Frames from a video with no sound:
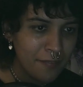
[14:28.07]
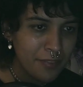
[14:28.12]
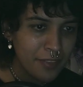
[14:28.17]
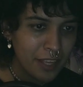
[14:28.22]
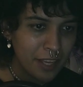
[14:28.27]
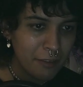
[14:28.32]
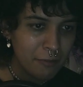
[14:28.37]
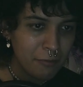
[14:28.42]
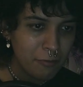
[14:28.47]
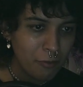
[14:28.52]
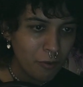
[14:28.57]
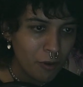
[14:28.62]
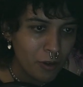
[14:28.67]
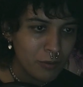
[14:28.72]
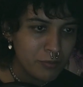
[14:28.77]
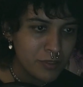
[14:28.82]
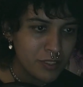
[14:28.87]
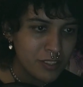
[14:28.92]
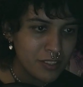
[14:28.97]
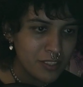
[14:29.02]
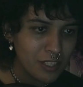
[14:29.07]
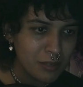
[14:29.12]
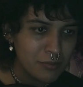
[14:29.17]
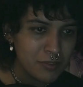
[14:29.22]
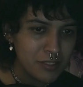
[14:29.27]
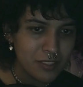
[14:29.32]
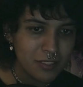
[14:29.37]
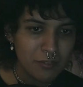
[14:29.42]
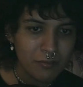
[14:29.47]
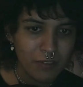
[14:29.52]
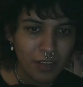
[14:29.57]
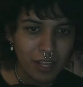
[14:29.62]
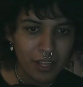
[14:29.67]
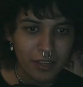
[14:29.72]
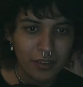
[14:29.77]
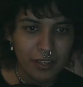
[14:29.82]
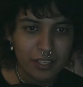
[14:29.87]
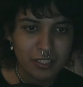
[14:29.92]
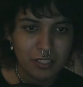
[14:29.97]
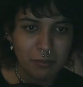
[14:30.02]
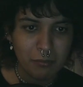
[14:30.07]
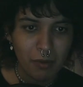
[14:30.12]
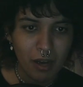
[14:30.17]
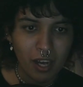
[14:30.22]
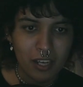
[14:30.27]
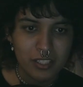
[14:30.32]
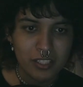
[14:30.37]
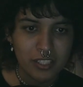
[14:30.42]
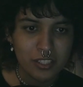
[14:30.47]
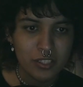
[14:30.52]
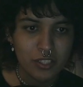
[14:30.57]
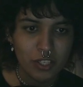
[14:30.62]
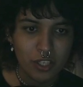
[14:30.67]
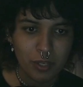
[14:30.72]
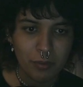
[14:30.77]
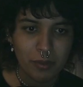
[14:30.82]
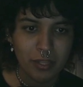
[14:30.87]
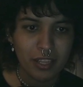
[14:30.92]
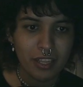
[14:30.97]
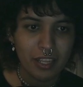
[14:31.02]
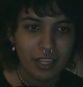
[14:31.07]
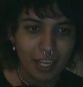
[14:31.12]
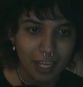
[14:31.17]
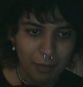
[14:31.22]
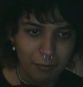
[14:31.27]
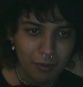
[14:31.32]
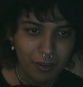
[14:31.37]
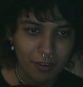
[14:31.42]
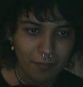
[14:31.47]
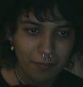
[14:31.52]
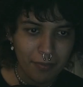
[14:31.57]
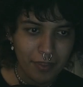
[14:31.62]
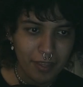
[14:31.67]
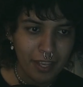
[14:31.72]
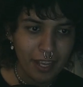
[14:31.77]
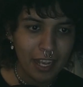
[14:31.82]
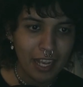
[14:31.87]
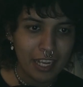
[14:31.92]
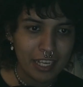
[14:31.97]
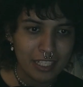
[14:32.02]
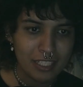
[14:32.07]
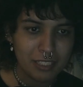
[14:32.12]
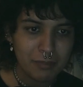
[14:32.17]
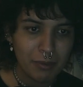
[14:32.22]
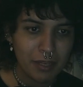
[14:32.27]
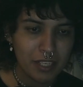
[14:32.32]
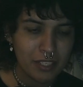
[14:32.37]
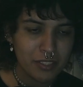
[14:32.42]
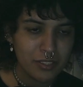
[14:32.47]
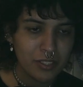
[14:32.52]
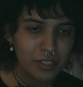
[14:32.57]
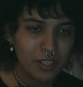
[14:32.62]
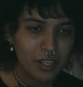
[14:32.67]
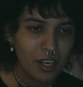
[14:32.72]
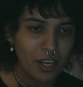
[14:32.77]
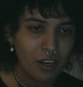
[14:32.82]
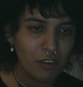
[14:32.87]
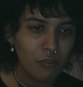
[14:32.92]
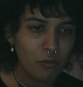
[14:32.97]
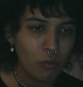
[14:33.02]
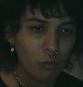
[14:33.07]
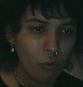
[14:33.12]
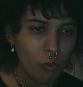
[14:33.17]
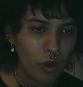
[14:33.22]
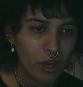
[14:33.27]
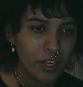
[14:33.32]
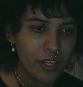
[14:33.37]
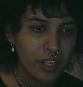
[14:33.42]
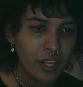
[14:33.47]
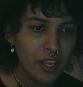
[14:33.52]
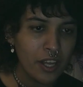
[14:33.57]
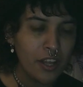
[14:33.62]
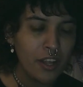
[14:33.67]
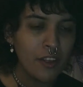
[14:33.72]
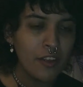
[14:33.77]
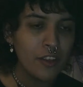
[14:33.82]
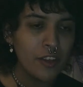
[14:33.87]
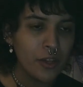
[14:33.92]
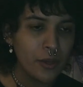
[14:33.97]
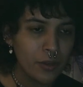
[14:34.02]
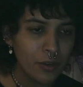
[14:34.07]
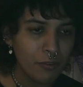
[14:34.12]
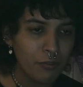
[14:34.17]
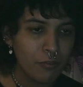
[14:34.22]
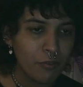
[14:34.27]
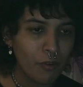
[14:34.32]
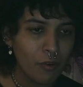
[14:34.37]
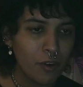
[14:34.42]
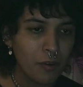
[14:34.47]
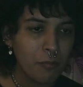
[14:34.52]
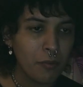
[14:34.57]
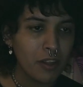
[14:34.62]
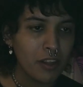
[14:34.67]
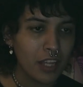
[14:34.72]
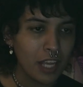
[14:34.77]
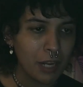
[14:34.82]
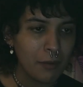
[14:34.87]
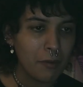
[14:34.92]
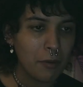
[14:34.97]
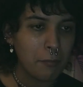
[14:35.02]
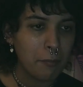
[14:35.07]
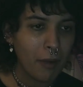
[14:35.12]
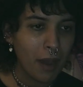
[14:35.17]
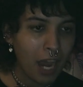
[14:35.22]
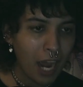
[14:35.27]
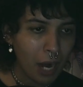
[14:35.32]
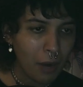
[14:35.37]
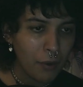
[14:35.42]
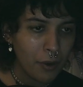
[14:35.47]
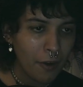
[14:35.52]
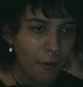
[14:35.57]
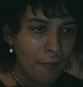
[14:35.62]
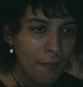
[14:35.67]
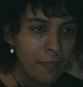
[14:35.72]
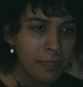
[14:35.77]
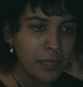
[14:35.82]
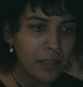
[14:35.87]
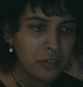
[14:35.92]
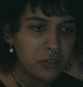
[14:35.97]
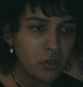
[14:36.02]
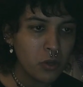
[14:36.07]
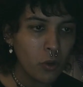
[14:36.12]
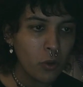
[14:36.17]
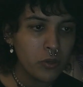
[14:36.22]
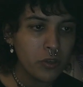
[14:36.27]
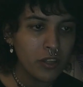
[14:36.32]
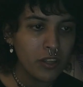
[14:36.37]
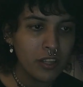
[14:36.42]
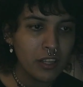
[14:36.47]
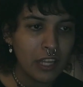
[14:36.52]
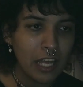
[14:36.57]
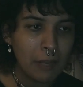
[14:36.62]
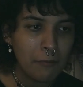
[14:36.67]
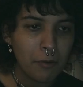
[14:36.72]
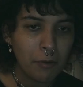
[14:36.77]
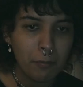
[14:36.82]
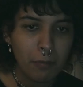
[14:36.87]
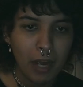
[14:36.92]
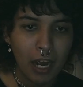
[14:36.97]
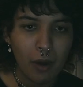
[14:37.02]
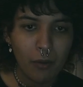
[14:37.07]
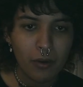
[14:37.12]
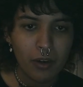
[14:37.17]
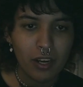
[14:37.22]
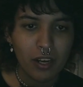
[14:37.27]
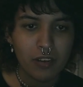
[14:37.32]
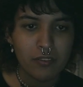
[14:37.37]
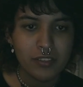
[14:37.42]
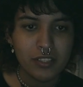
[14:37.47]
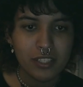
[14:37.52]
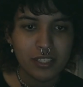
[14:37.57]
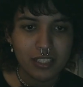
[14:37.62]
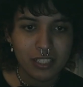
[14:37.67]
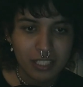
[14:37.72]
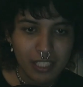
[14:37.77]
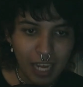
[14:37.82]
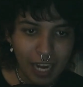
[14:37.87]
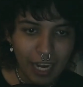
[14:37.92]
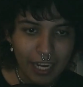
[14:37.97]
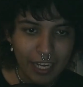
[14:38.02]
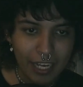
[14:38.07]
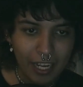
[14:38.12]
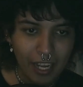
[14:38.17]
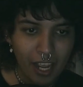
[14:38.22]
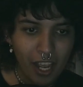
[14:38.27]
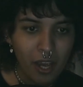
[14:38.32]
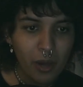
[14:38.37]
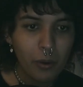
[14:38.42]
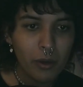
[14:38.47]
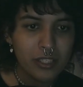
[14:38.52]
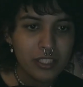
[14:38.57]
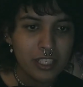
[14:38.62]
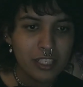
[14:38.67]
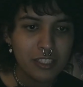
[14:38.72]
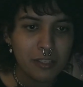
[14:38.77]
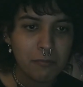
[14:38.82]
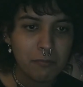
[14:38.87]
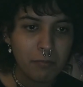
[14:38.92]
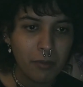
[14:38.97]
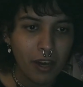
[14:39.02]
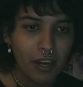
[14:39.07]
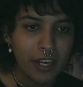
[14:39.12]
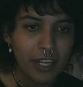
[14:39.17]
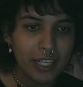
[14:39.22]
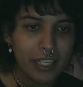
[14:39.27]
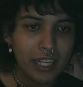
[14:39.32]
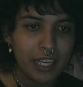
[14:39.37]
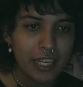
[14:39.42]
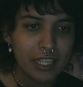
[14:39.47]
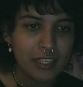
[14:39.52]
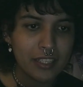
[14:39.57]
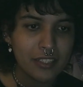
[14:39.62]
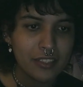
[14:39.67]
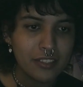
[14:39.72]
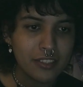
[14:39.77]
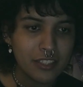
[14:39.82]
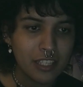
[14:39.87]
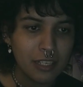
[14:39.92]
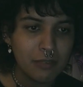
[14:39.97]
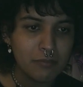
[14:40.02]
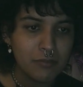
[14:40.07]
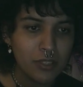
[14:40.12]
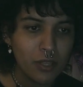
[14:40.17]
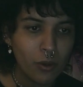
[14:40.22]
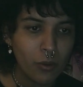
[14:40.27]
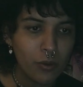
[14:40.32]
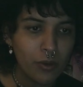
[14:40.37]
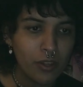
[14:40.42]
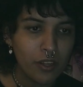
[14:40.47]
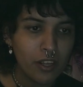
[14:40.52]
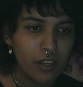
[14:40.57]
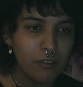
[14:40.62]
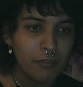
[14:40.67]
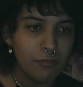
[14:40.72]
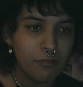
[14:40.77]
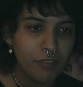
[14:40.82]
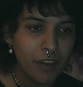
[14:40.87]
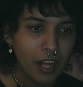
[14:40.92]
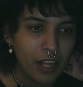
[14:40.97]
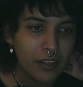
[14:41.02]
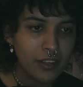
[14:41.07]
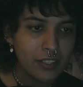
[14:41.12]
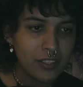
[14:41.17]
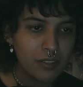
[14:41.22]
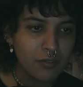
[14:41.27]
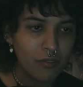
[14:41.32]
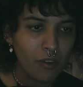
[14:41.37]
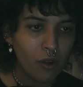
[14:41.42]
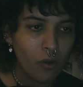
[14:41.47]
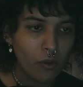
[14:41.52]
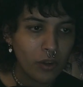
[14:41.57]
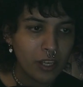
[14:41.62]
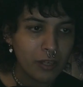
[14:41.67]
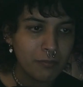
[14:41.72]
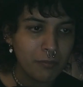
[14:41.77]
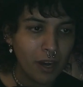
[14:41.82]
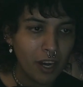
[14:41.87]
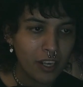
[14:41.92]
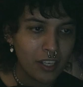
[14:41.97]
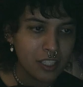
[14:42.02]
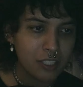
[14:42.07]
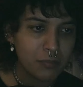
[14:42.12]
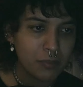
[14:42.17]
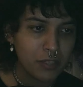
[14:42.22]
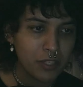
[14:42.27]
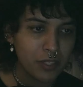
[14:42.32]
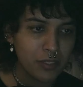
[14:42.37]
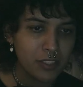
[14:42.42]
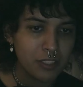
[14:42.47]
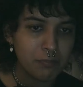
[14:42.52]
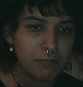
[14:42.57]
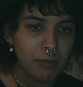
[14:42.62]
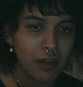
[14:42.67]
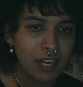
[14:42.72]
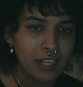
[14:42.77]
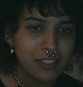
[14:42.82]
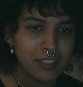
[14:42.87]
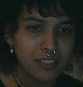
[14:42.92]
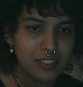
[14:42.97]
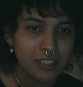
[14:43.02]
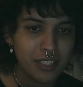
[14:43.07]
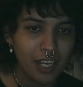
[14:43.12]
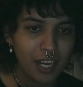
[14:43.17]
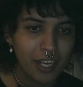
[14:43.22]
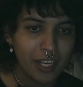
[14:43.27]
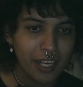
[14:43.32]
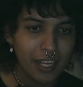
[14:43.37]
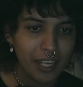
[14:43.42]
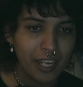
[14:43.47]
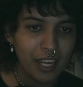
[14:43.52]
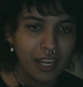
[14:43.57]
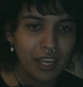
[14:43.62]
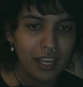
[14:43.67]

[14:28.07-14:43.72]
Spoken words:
that forms the substance of value is homogeneous human labor. Expenditure of one uniform labor power, the total labor power of society, which is embodied in the sum total of values of all commodities produced by society.